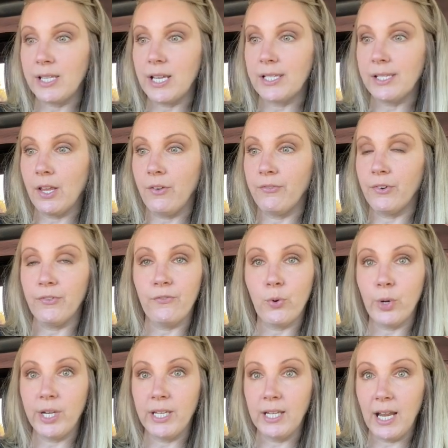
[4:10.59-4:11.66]
They sell for
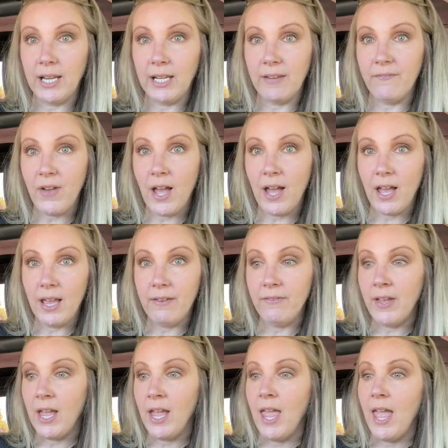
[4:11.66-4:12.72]
forty ninety-five,
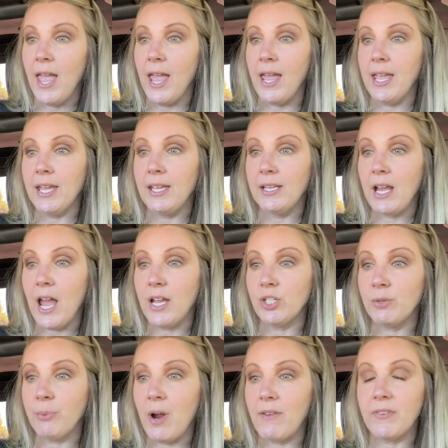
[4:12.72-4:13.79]
and I
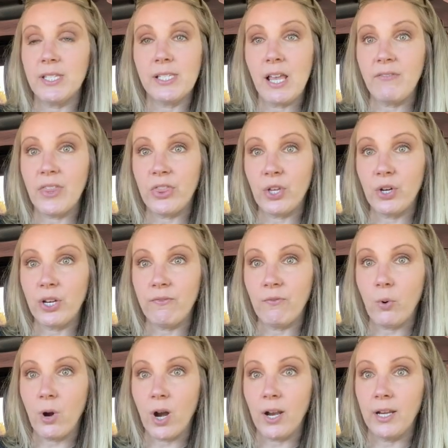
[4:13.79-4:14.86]
should profit seven
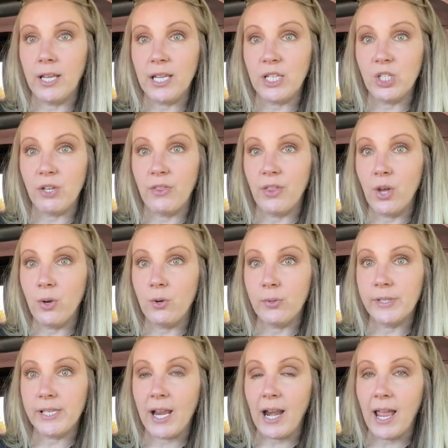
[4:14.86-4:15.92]
thirty-four on each of
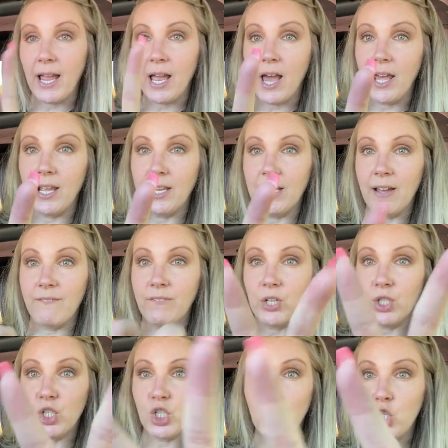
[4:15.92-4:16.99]
those, and I got enough
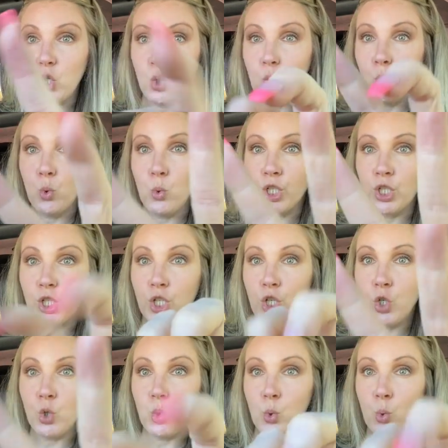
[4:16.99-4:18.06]
for two,
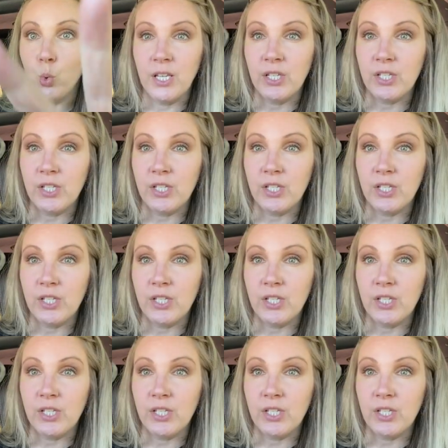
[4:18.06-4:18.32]
two.